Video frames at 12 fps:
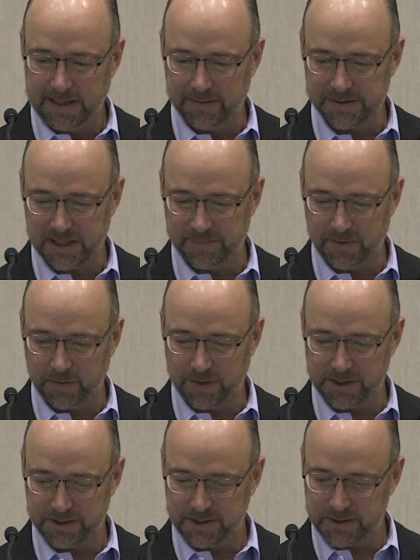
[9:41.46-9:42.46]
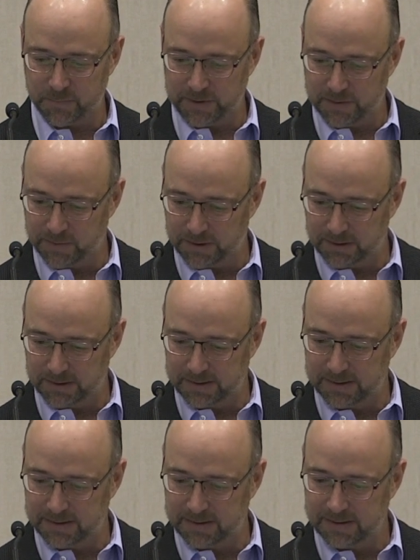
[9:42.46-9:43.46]
it's time for questions. We will
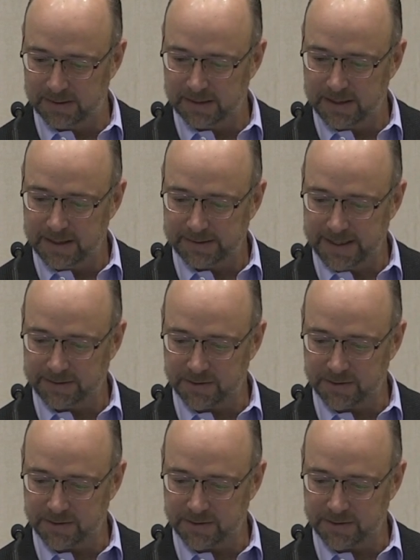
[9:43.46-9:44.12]
take